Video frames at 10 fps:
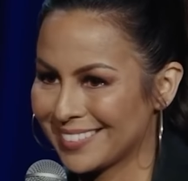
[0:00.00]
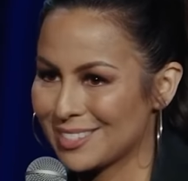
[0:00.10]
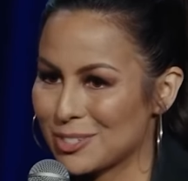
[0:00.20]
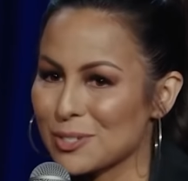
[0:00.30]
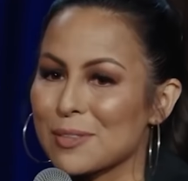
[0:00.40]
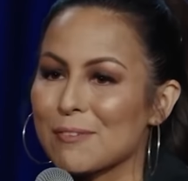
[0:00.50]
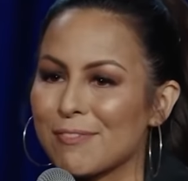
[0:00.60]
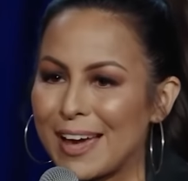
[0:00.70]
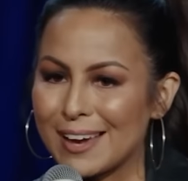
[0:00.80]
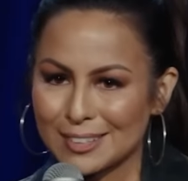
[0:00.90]
Just the
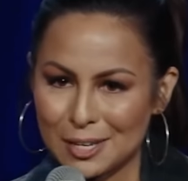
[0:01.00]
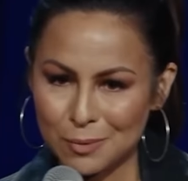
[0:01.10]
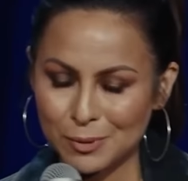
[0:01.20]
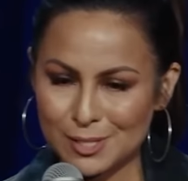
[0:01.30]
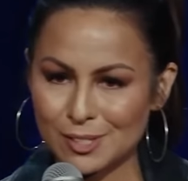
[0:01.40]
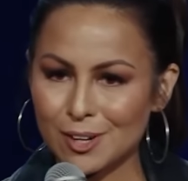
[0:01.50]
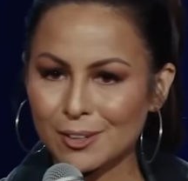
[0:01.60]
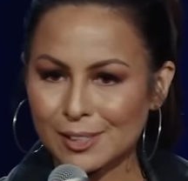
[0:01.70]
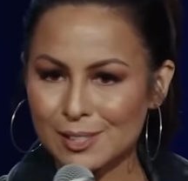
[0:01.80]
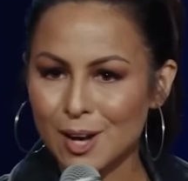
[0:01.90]
fact that he wants to
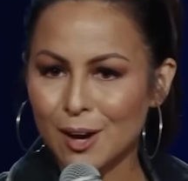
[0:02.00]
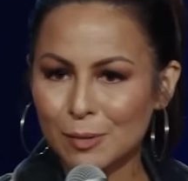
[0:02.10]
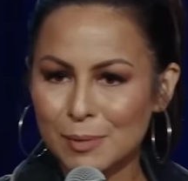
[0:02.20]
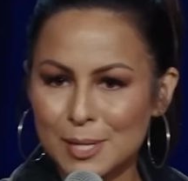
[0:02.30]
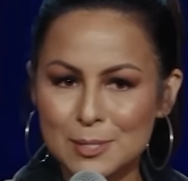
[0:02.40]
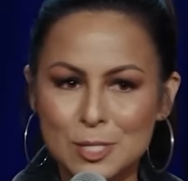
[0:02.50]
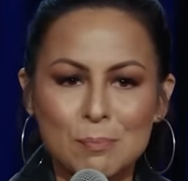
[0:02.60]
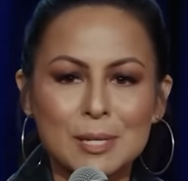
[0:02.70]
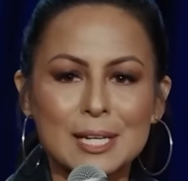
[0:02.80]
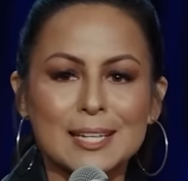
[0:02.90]
call it a talkament, to
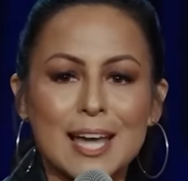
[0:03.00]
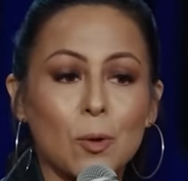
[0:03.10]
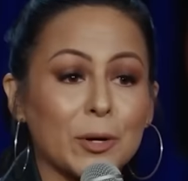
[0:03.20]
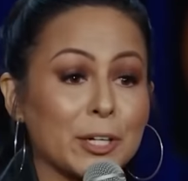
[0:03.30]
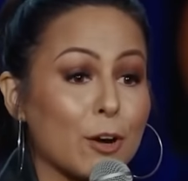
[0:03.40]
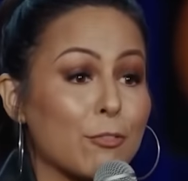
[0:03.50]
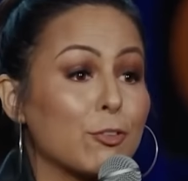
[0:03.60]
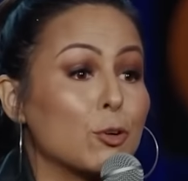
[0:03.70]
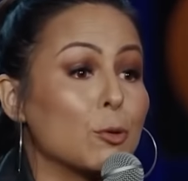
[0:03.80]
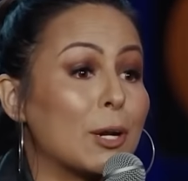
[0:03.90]
me, now we're in a
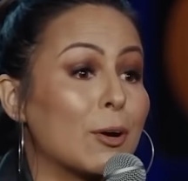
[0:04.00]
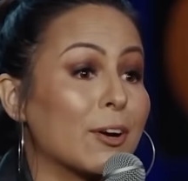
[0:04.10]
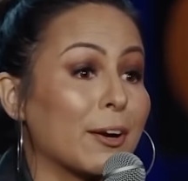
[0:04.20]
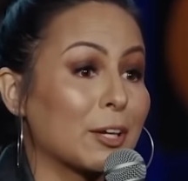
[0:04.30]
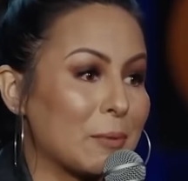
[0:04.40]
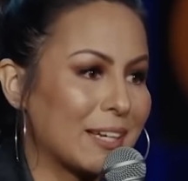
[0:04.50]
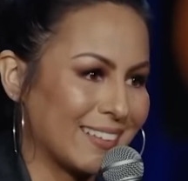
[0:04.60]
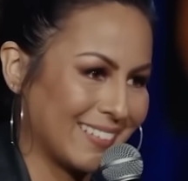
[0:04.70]
full-blown argument.